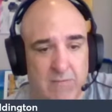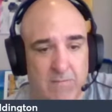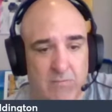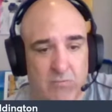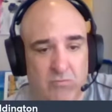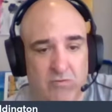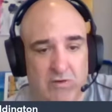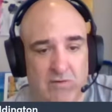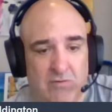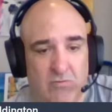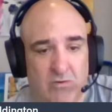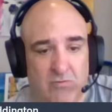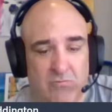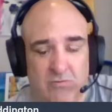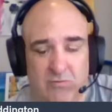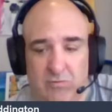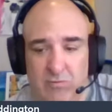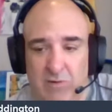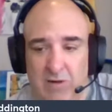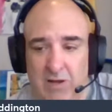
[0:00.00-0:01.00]
Blue Jays cost
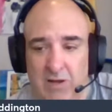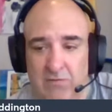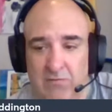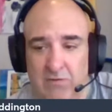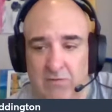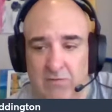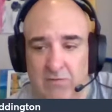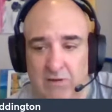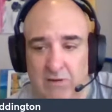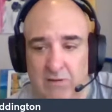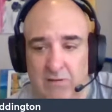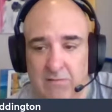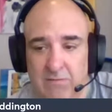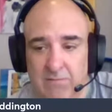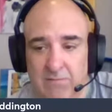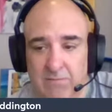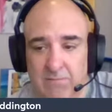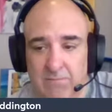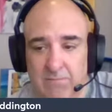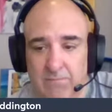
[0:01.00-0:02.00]
you $3 yesterday.
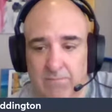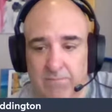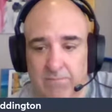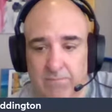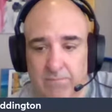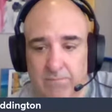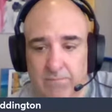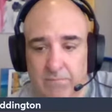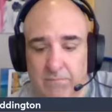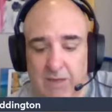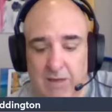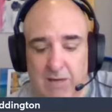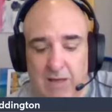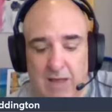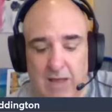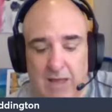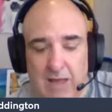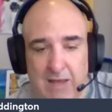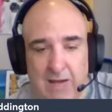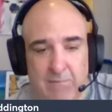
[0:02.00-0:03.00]
Yeah,
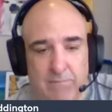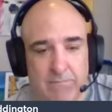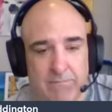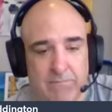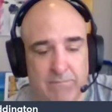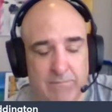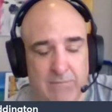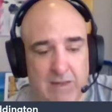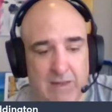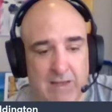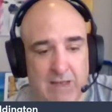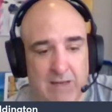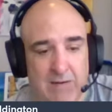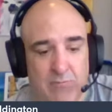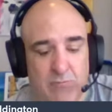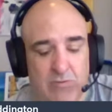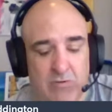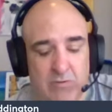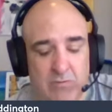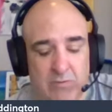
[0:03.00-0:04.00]
I had them. I had
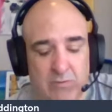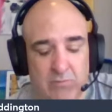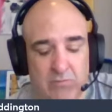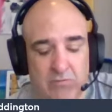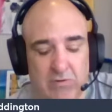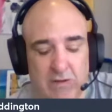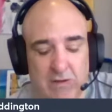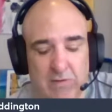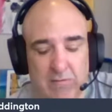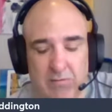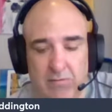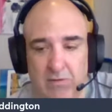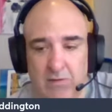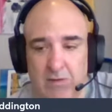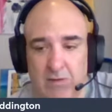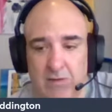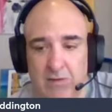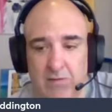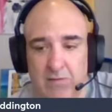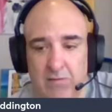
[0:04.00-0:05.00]
them too. It was a
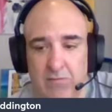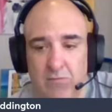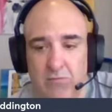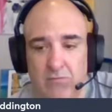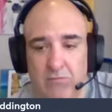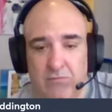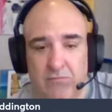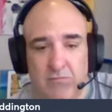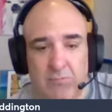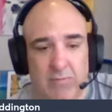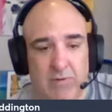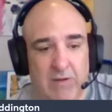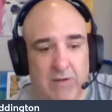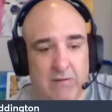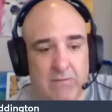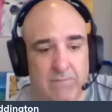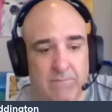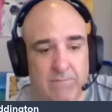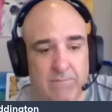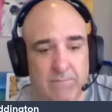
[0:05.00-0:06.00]
loser for
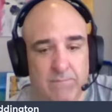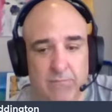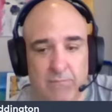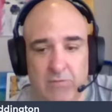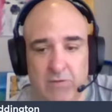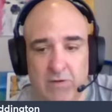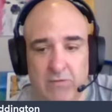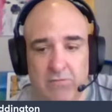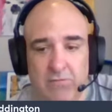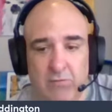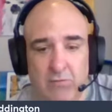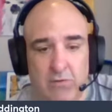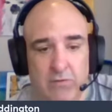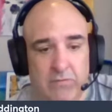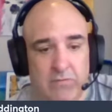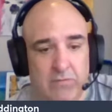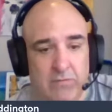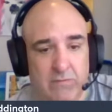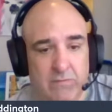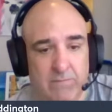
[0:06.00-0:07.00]
me. Tough
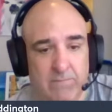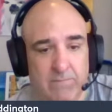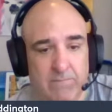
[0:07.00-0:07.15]
loss.